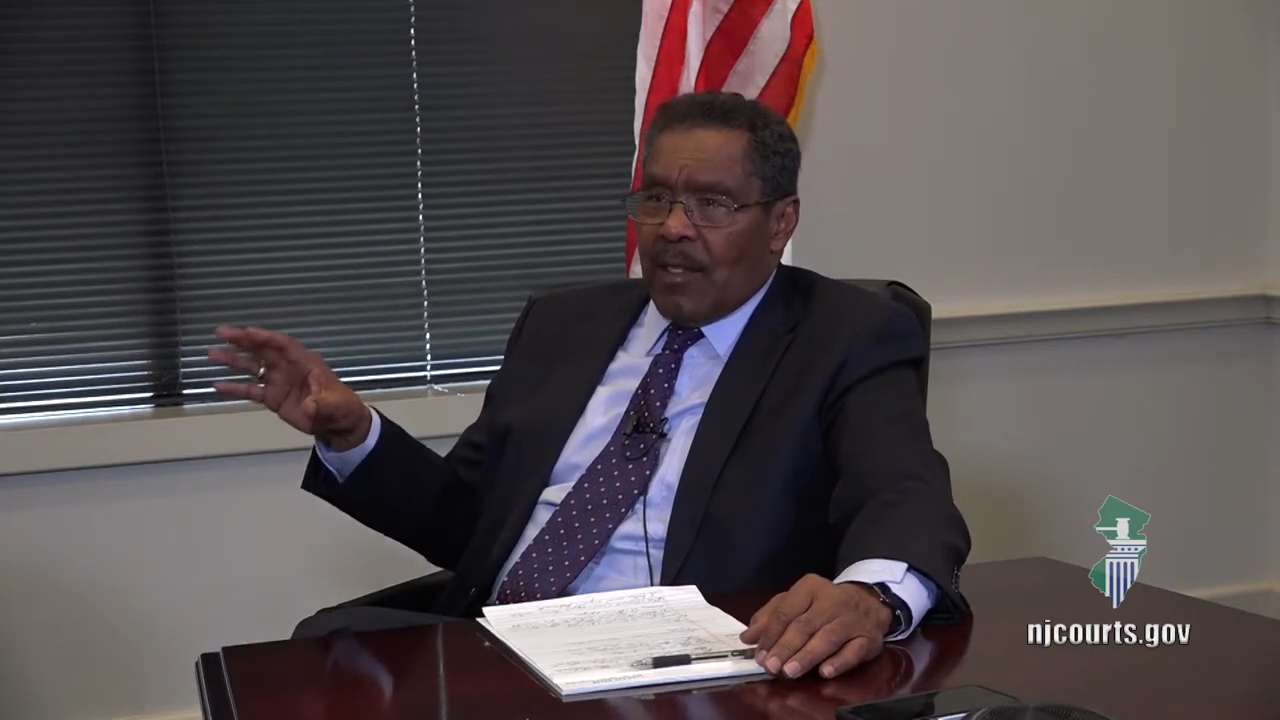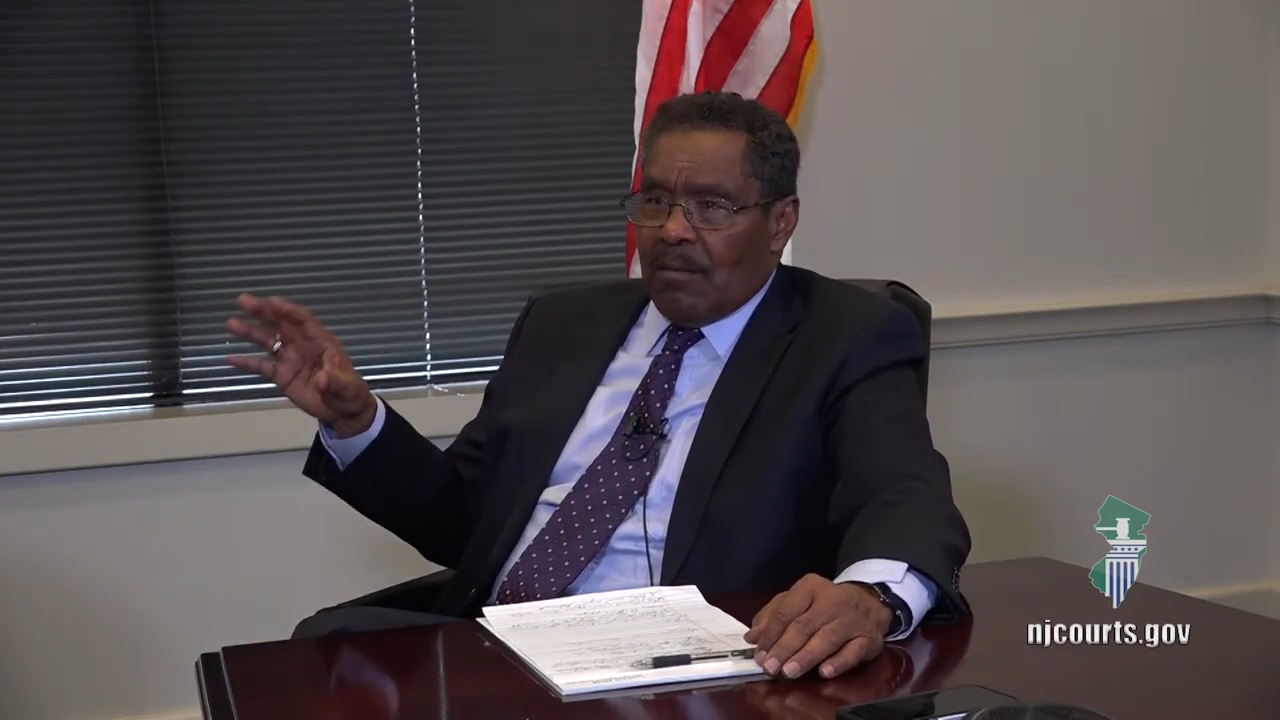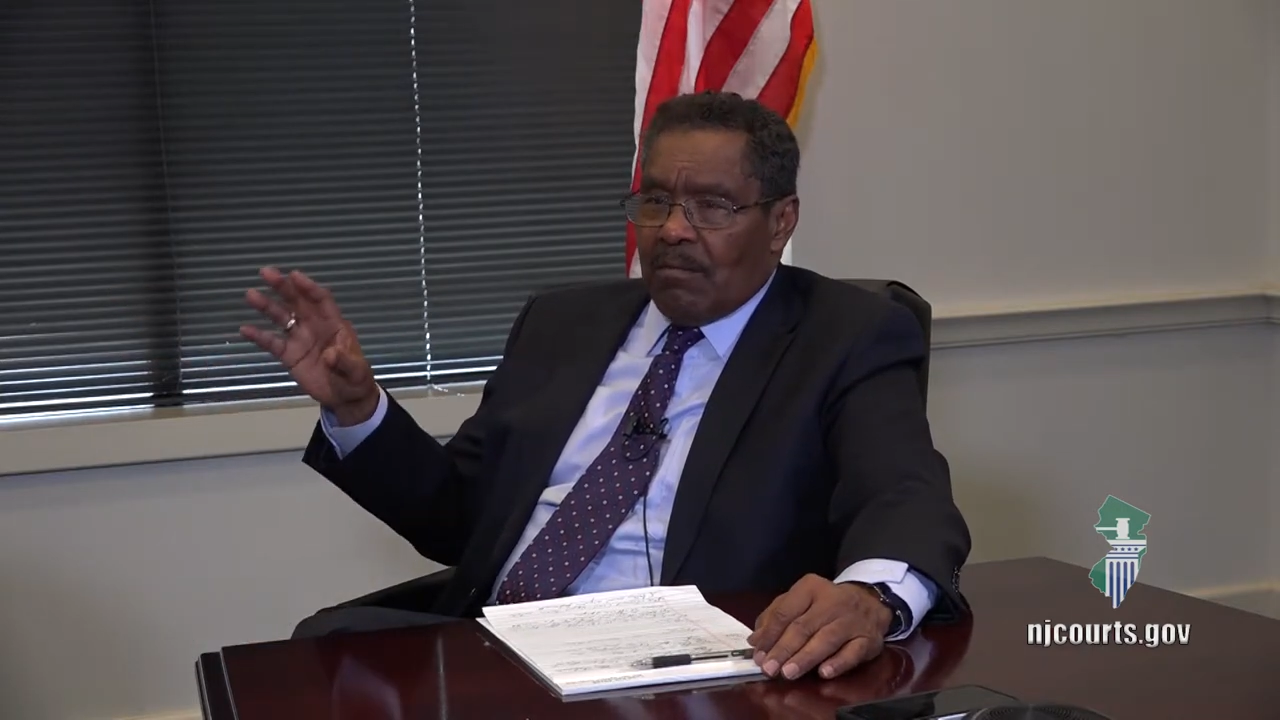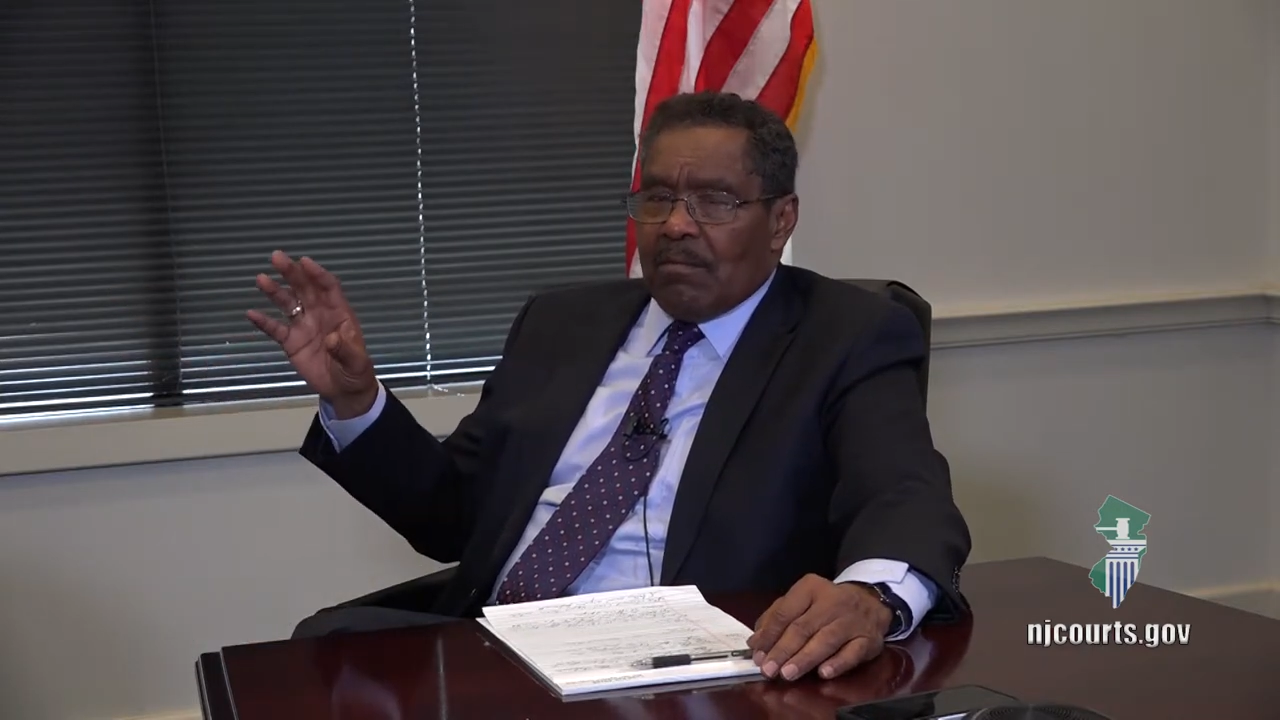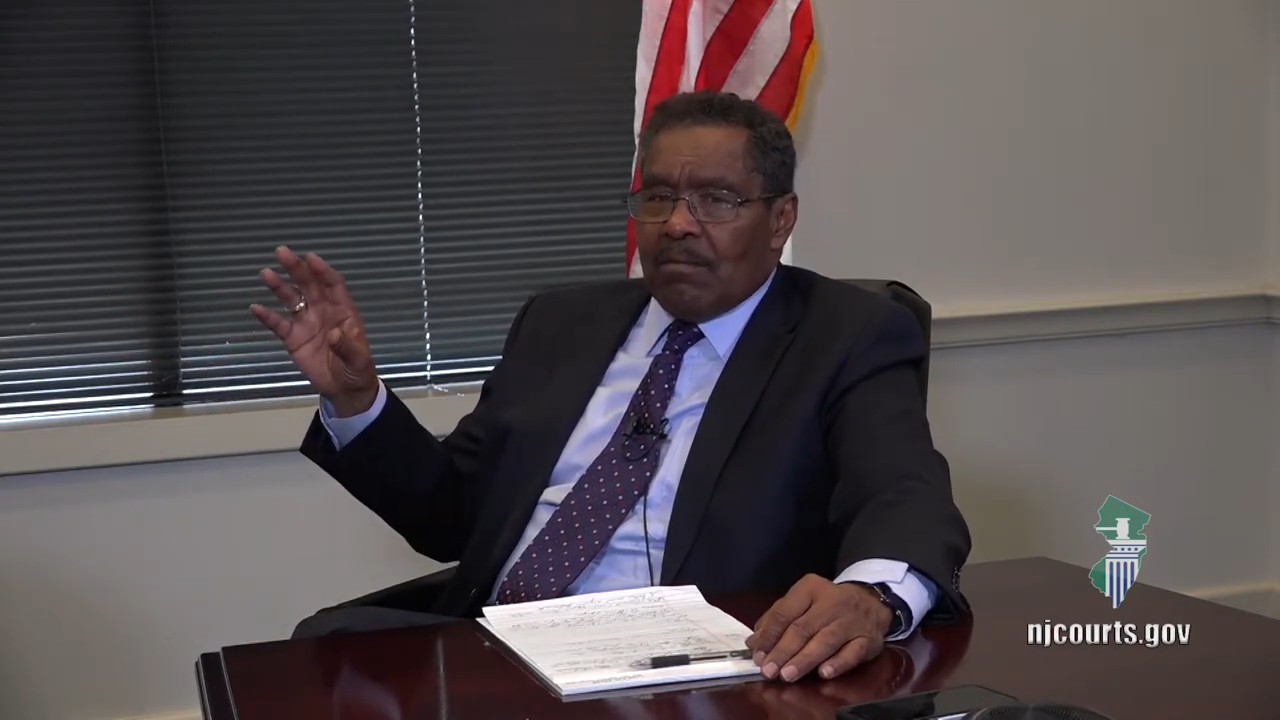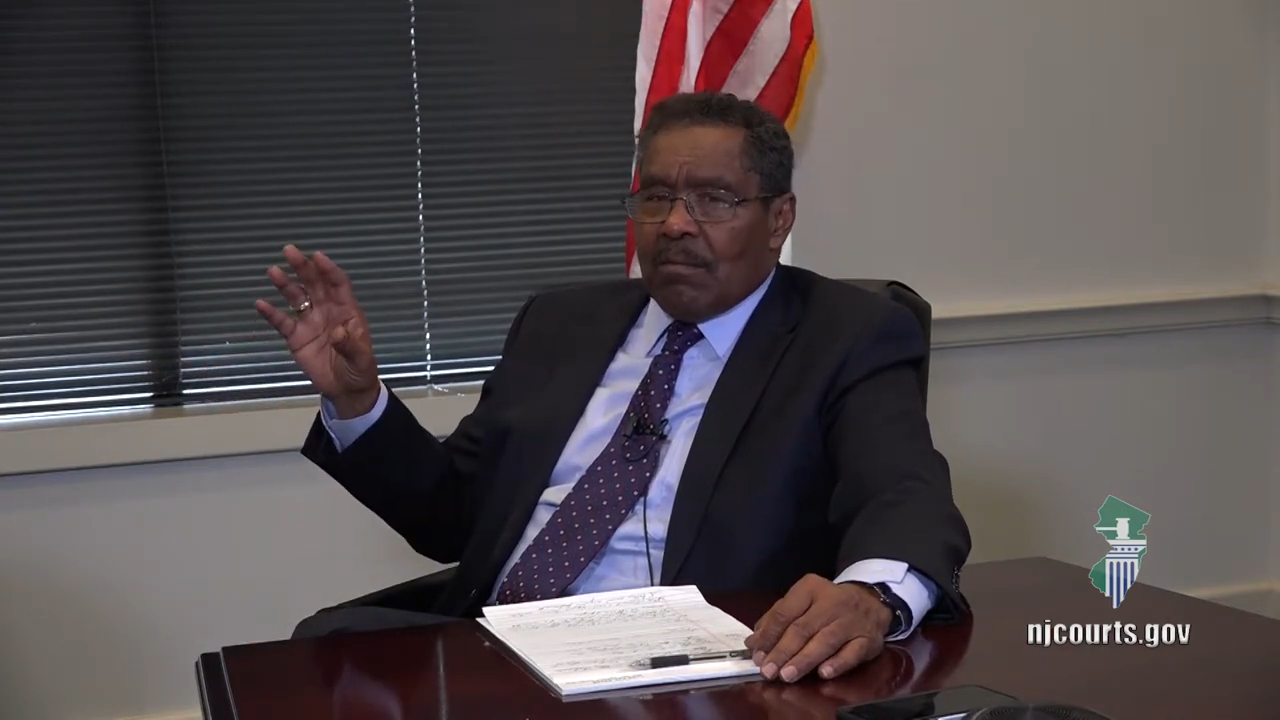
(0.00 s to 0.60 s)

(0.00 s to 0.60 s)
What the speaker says: and